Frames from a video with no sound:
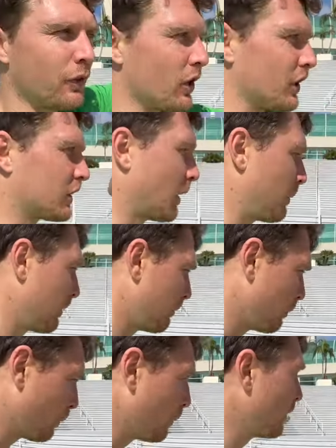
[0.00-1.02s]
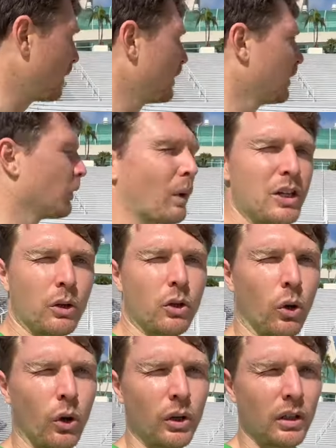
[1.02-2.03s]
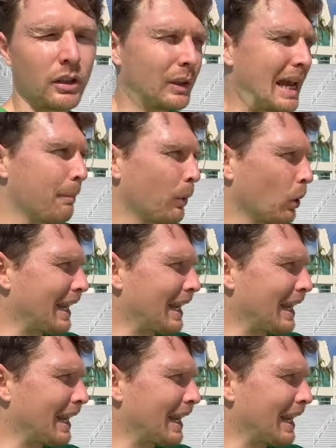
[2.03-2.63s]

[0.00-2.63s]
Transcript: further. So yeah, you can do this. When you coil, you get more